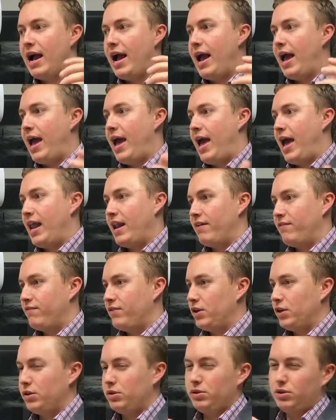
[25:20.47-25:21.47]
And
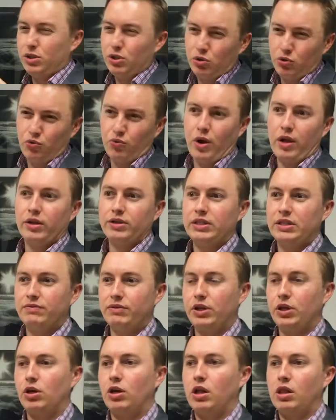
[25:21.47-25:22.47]
if you do
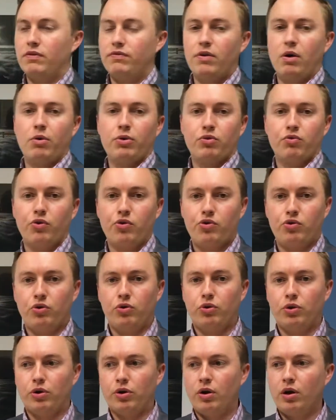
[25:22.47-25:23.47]
relatively good on the phone with a
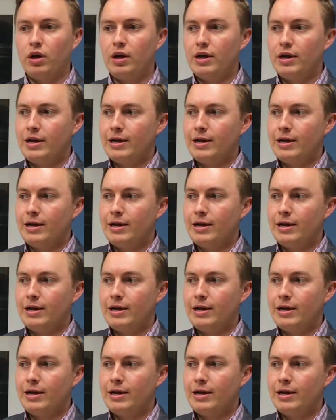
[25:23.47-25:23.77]
recruiter,